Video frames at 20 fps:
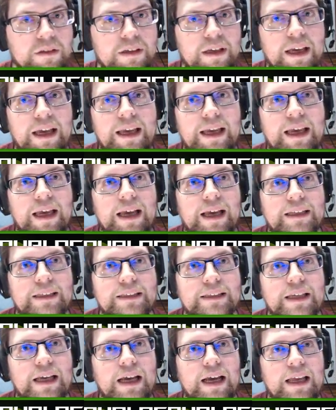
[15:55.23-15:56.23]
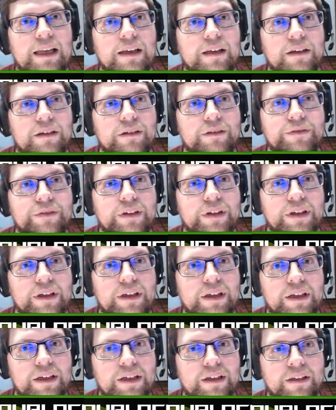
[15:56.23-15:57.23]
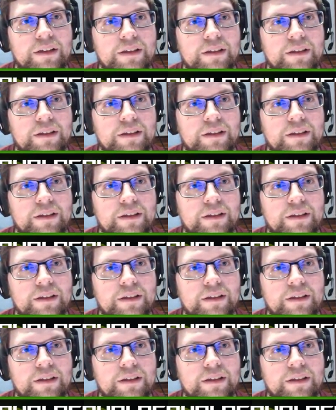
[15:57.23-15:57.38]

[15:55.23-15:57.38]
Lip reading: Okay, yeah, it's kind of,